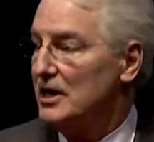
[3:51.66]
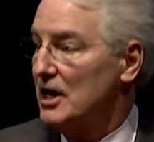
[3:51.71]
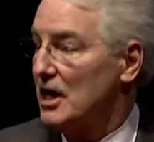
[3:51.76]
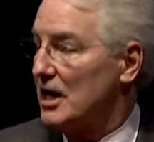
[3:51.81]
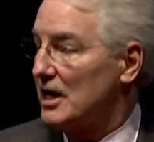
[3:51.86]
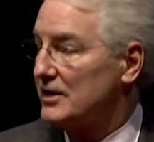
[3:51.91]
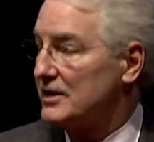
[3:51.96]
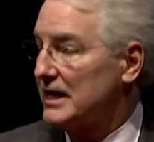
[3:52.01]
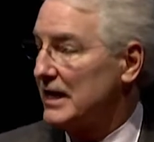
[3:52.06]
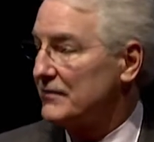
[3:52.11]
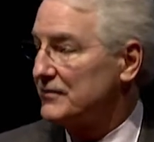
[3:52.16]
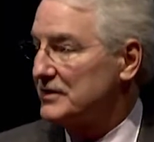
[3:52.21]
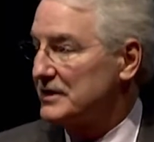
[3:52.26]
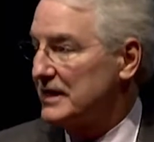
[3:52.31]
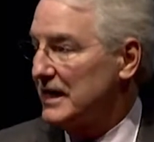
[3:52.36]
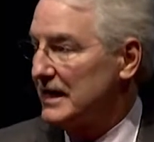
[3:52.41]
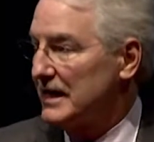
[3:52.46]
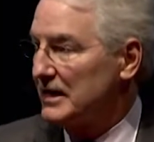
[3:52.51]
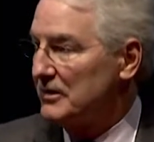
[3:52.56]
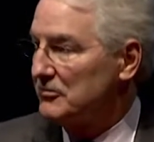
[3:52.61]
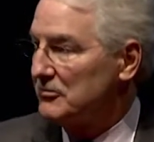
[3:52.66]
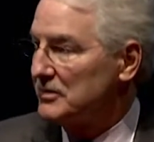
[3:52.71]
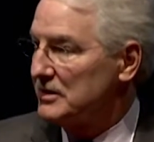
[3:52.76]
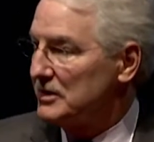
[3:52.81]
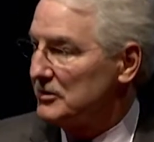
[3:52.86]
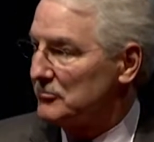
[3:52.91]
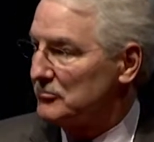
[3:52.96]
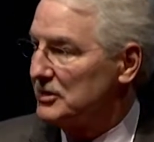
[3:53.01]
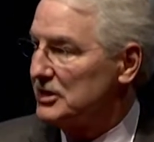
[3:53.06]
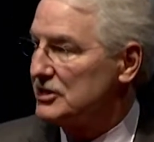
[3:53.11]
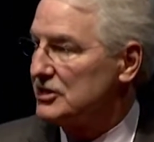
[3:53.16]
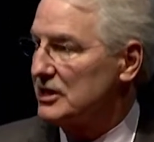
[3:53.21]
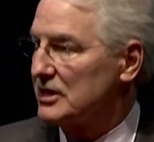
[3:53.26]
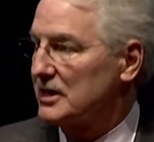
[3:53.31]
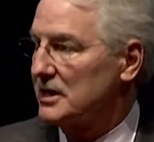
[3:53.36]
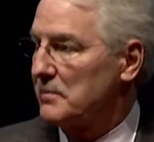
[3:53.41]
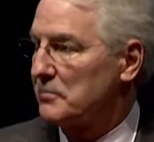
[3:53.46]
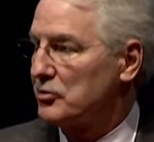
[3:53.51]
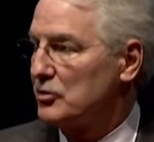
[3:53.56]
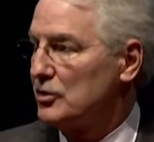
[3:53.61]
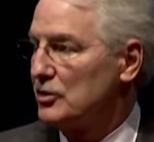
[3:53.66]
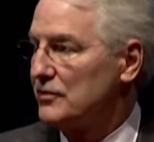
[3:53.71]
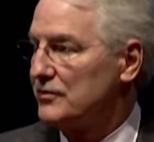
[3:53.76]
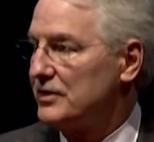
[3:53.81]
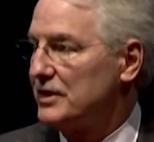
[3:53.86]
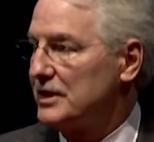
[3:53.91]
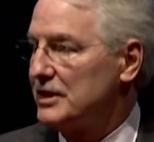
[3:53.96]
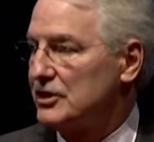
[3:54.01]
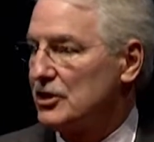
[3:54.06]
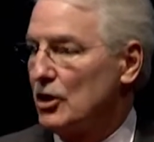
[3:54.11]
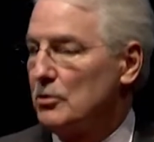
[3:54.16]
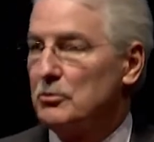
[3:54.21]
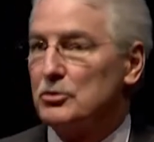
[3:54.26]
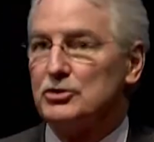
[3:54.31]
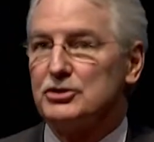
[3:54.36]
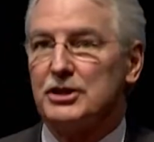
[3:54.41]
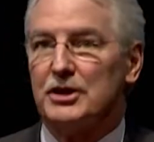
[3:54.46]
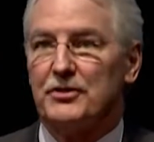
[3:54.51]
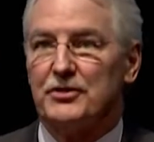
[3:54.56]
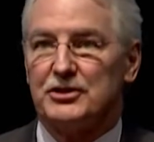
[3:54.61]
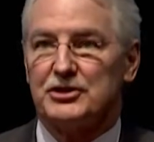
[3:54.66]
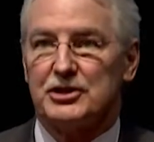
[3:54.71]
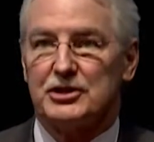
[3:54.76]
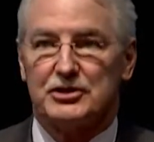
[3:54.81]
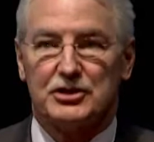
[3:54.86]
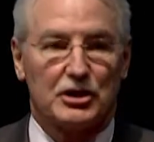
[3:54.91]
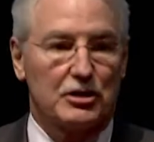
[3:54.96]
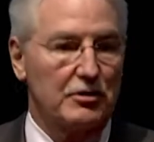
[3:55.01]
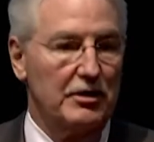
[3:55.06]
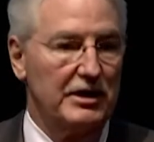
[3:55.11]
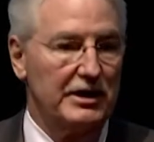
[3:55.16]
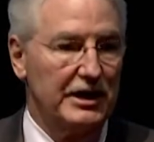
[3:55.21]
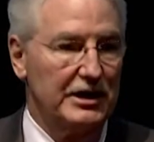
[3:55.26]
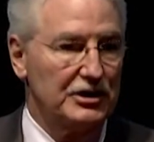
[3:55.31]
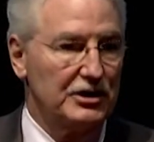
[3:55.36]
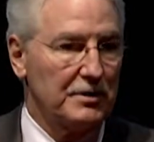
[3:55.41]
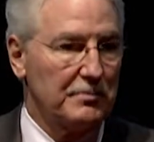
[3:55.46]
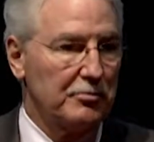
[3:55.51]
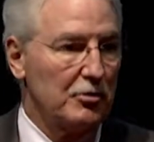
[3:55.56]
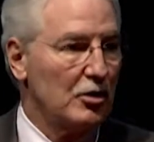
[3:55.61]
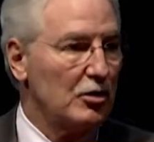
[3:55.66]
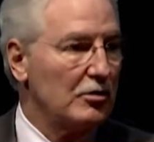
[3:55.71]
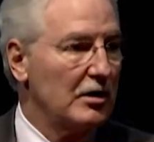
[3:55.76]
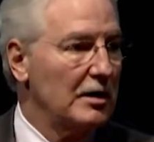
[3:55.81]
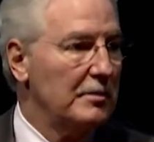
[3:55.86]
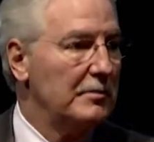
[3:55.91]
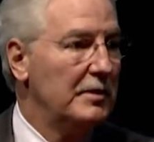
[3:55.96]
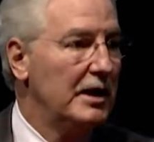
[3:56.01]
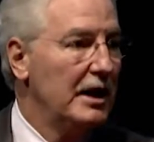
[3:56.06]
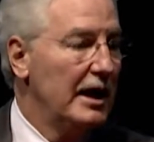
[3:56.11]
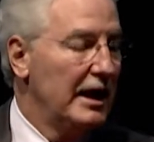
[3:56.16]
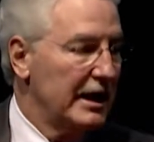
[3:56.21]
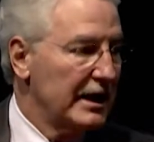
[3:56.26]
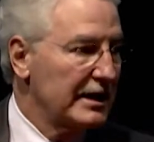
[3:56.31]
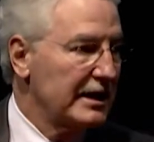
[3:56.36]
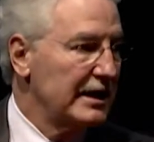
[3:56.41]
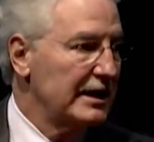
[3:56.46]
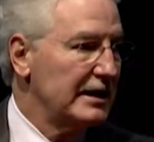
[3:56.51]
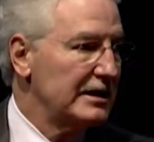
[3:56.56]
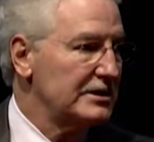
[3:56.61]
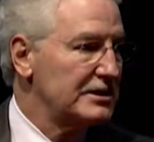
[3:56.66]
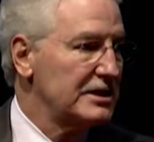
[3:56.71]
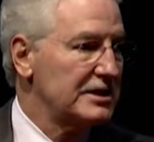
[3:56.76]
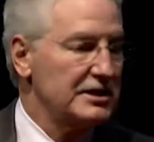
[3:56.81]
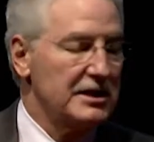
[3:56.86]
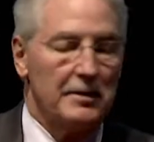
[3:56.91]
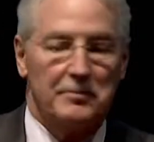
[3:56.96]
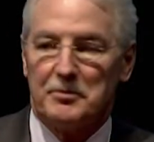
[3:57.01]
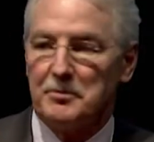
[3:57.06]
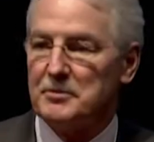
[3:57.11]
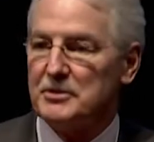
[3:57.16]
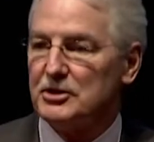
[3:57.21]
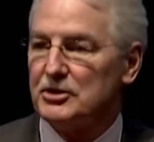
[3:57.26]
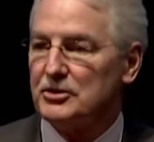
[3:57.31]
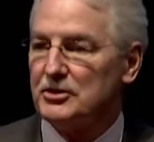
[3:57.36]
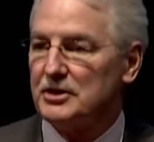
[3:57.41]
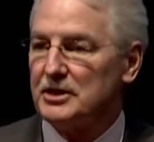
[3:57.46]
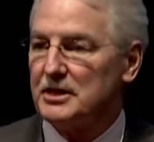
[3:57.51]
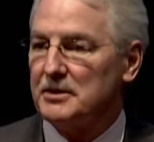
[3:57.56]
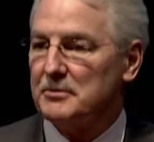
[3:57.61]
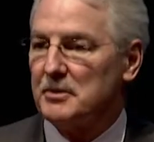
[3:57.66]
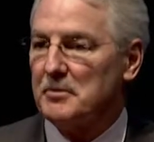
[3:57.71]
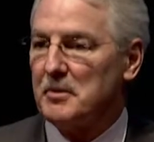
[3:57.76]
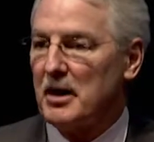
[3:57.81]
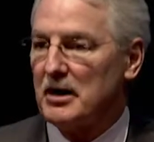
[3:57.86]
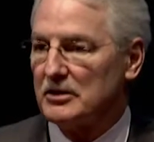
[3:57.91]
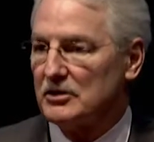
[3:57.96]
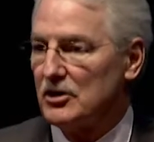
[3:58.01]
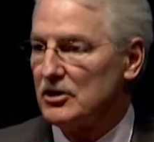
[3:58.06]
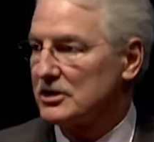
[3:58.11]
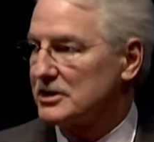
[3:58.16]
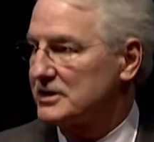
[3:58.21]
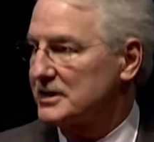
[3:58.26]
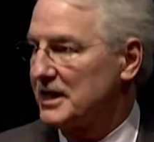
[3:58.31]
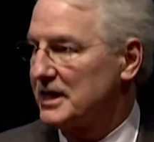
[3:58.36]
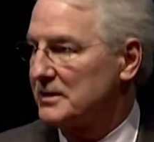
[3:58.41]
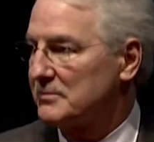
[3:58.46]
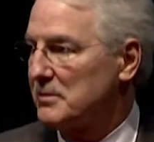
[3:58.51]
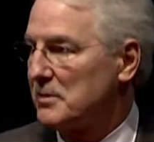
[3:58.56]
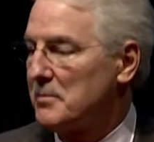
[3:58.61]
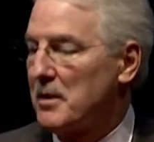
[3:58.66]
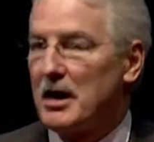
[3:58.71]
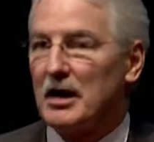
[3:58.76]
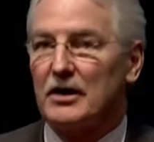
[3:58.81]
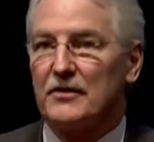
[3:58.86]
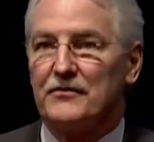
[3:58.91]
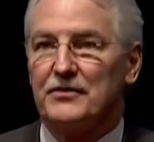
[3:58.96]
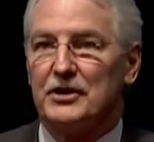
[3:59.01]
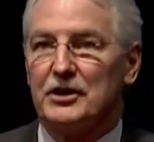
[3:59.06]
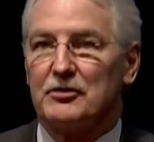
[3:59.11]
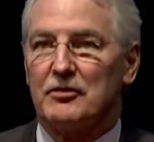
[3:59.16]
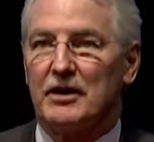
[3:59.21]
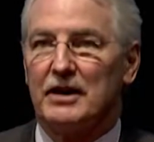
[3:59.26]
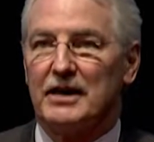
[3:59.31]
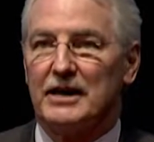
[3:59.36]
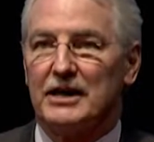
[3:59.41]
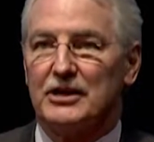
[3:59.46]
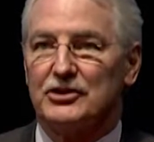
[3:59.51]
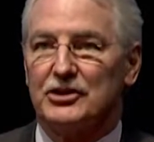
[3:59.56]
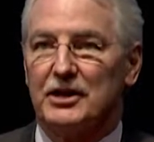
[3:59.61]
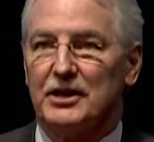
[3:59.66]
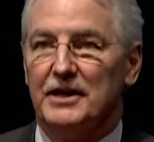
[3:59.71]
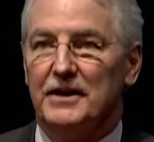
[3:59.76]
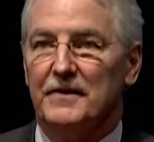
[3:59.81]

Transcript: The FDA recently approved the tomosynthesis accreditation program, again as a supplement to the long-standing mammography accreditation.